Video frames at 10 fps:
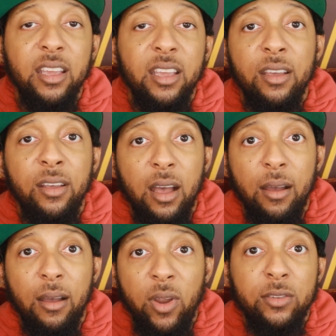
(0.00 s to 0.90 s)

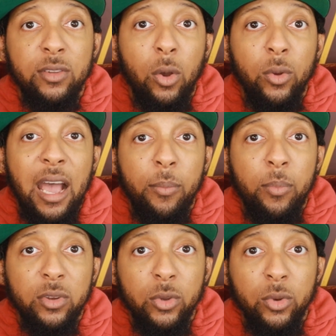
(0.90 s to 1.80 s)
uh, red zone
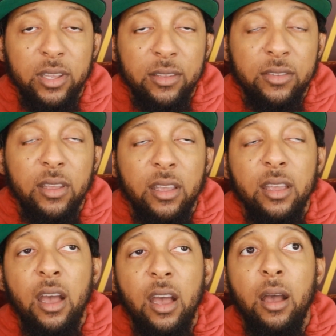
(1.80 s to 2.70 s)
opportunities.
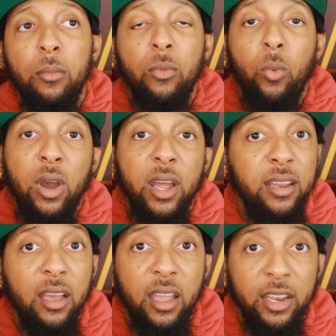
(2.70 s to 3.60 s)
Um, one
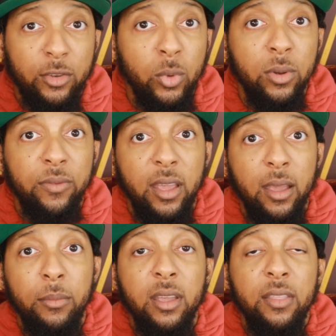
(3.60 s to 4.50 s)
uh, and two of
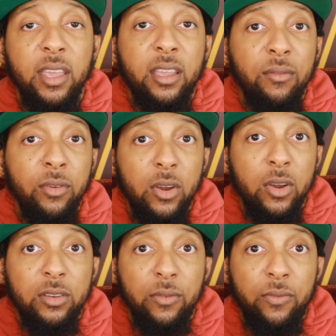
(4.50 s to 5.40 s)
them they
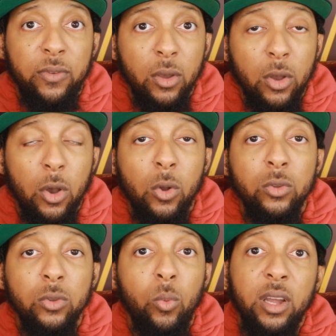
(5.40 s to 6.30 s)
converted to field
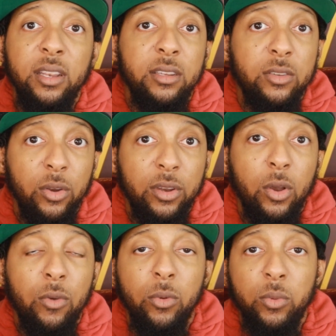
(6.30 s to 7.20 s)
goals. One they turned it
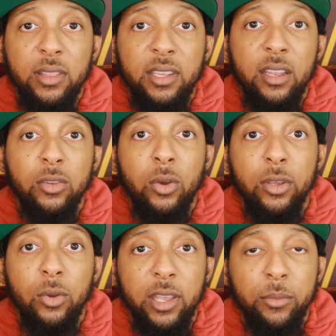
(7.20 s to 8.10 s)
over with the
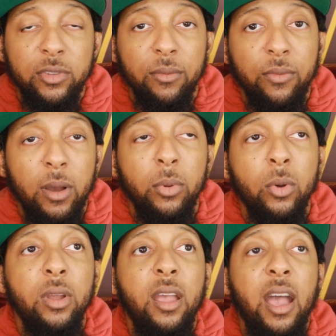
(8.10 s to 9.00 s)
Antonio Gibson
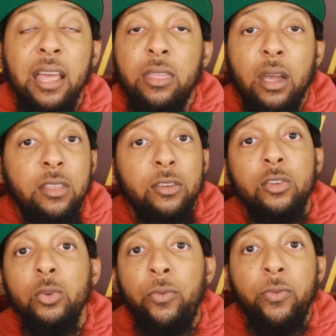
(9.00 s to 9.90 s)
fumble. I thought the
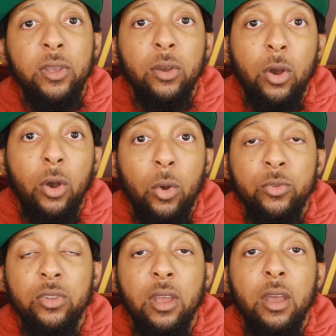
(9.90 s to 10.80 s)
two field
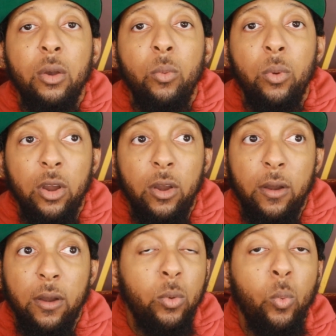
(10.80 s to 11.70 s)
goals were
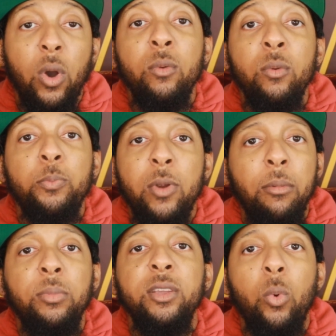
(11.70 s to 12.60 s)
look. One was
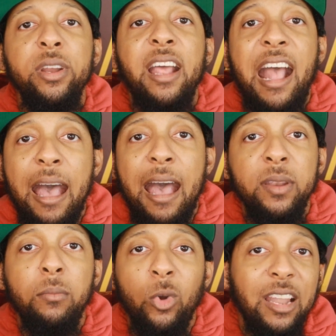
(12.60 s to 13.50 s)
probably going to
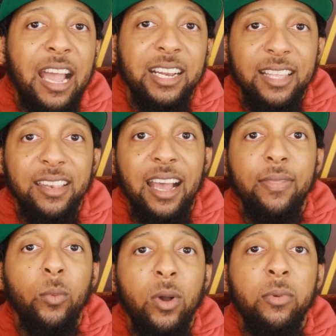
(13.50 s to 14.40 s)
happen more likely than not.
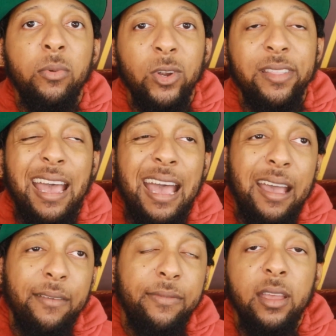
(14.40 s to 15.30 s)
The one before the half,